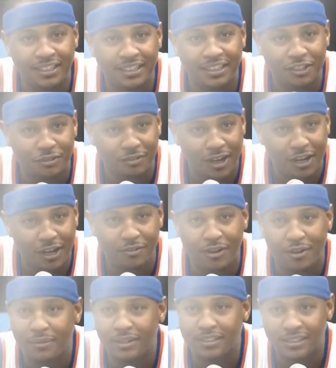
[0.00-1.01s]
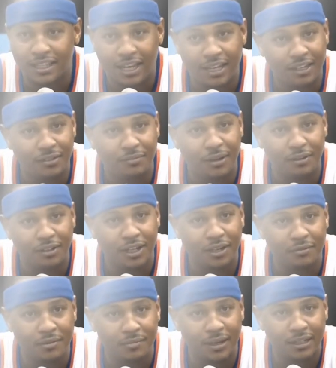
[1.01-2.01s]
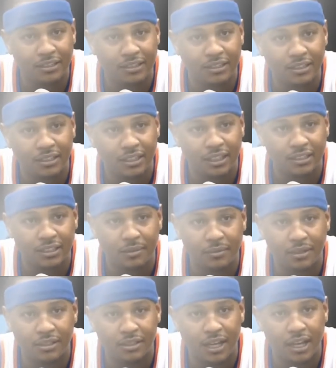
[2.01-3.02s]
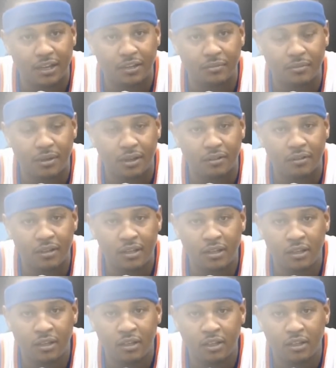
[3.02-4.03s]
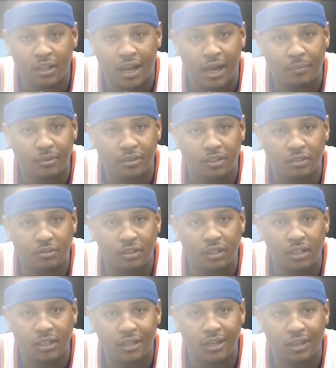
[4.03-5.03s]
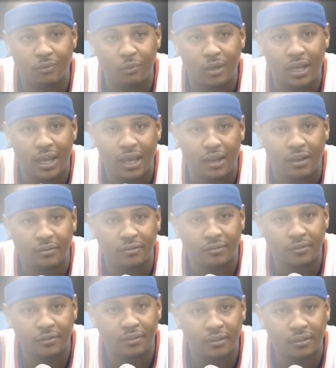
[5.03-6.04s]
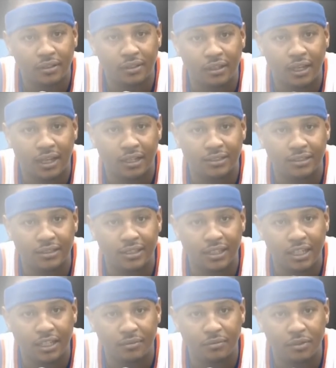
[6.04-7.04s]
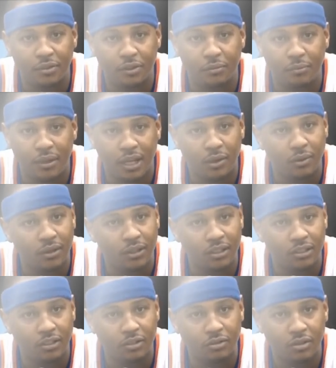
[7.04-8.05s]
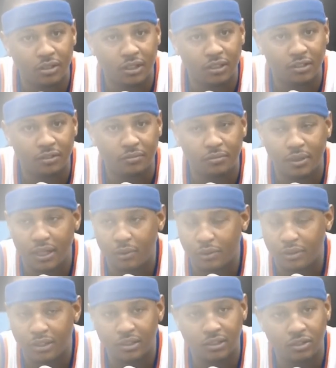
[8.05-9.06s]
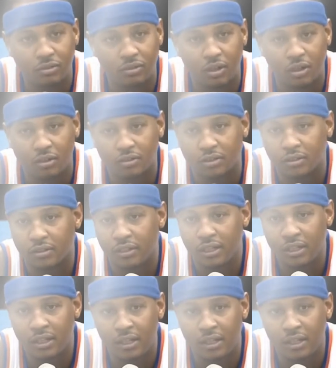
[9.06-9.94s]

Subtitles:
in the triangle. I'm excited about coming back to the Knicks. I'm excited about the opportunity that we have as a team, you know, being with this new system, being with this new culture.